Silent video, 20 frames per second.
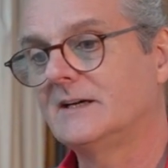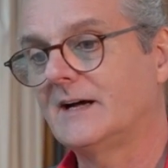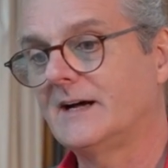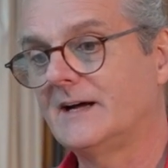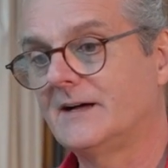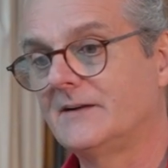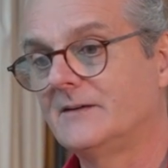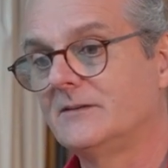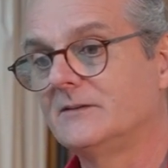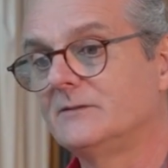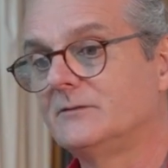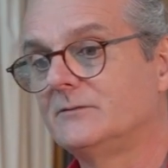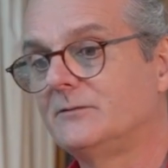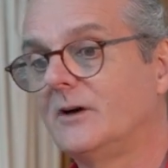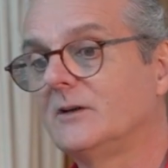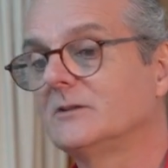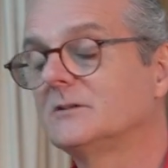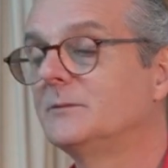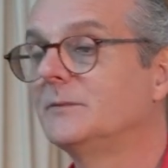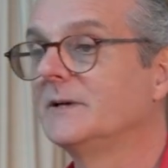
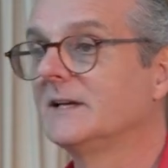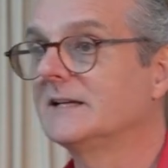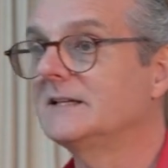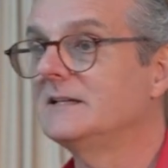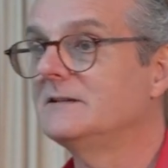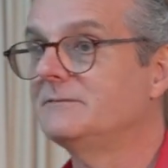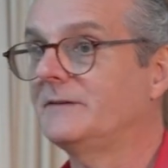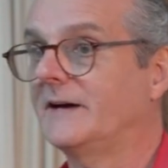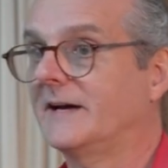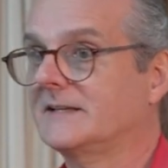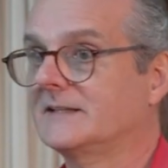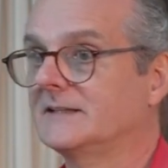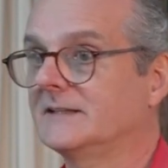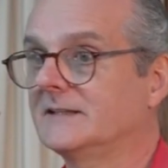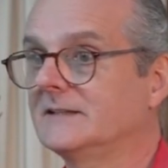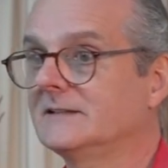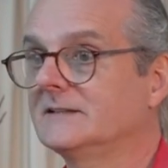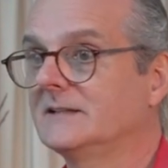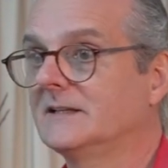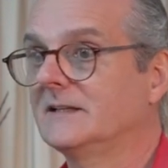vulnerability
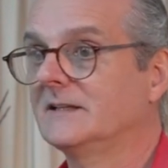factor